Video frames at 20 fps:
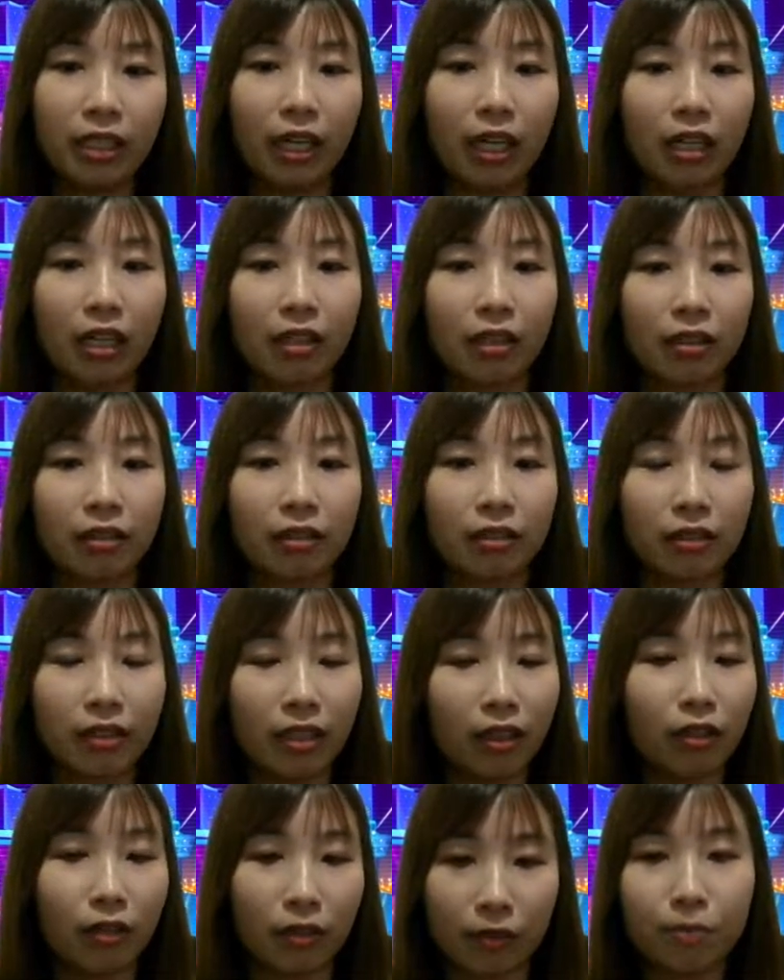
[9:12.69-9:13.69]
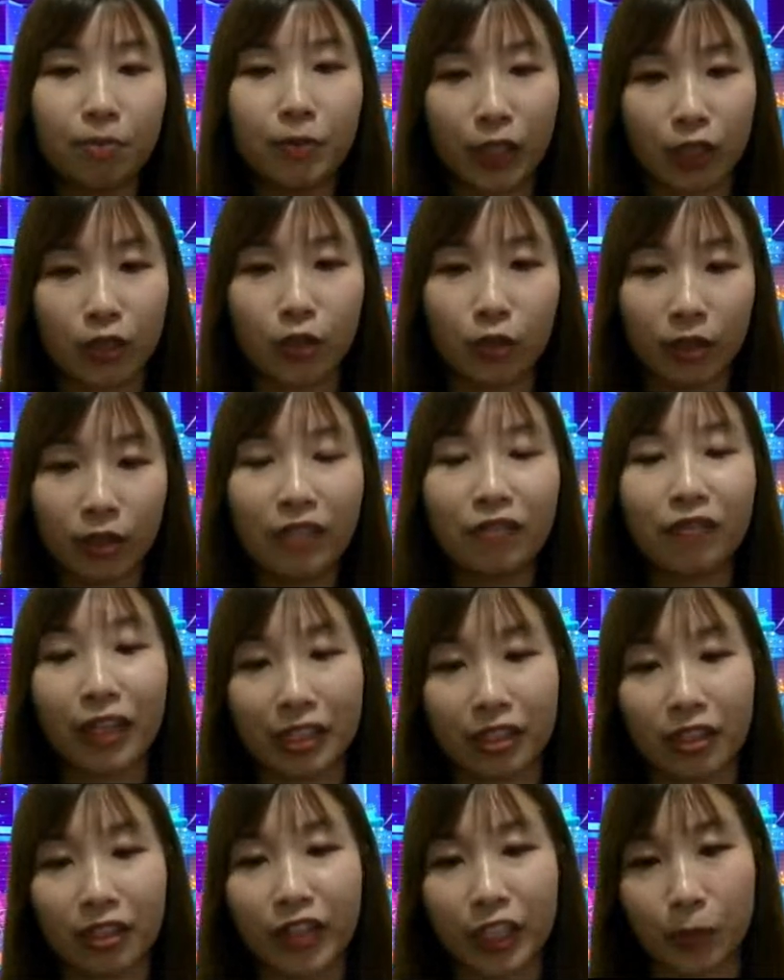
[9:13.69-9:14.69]
because you need
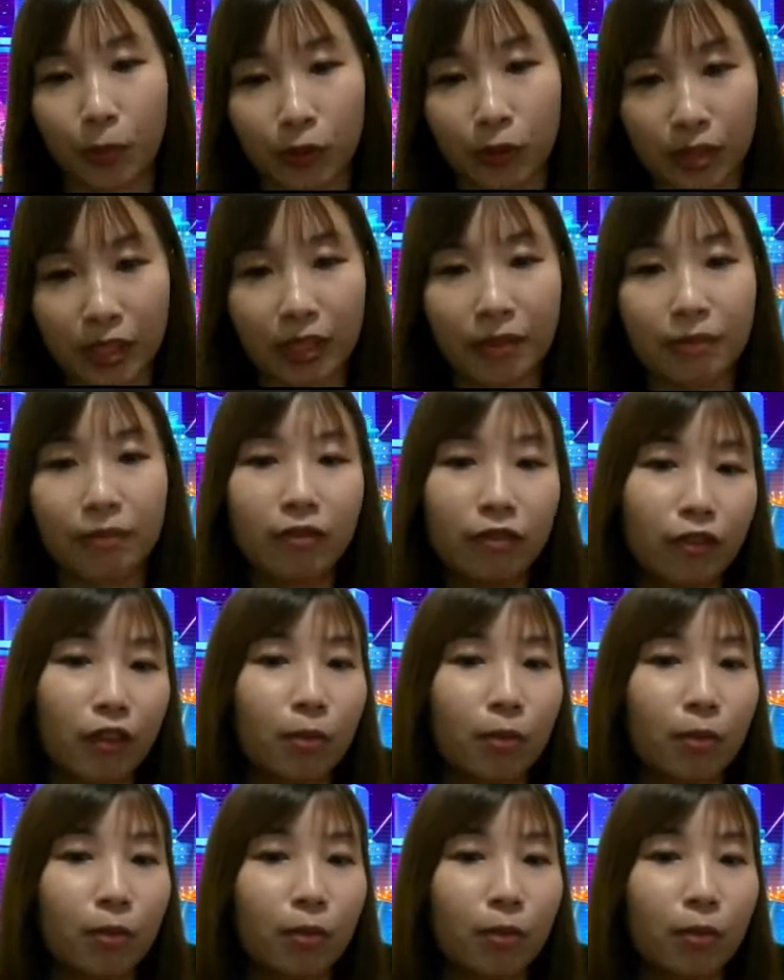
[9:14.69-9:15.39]
faster response time.